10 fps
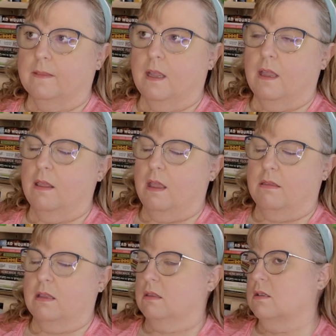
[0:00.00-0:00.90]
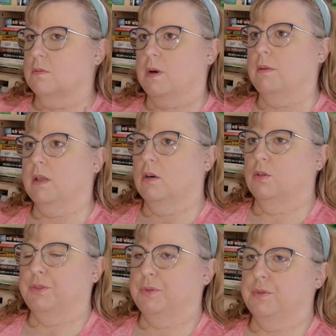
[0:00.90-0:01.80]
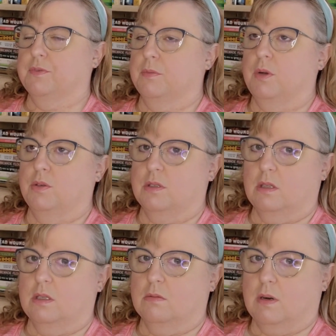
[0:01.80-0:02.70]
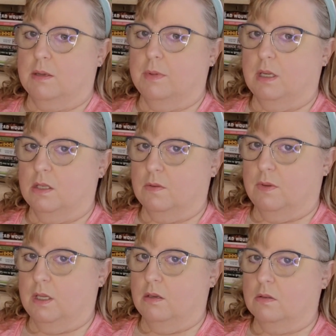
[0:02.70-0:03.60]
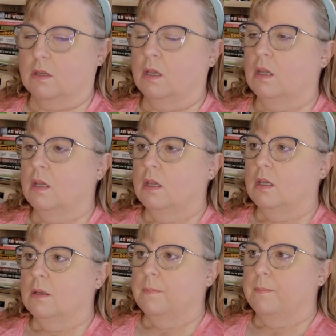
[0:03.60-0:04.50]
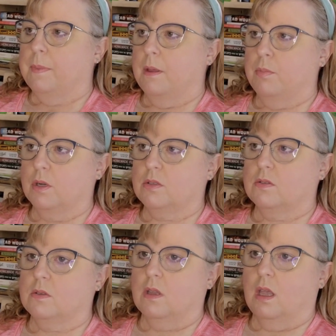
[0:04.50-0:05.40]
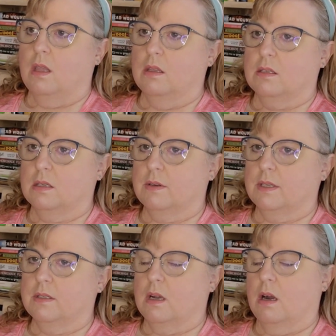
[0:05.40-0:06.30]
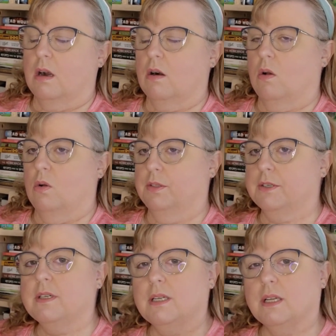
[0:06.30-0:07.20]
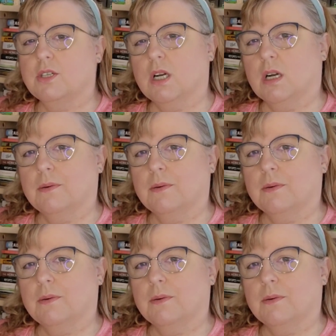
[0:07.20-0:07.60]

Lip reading: I think this is probably going to hold true for most of these recommendation videos. The books and the series are older in nature.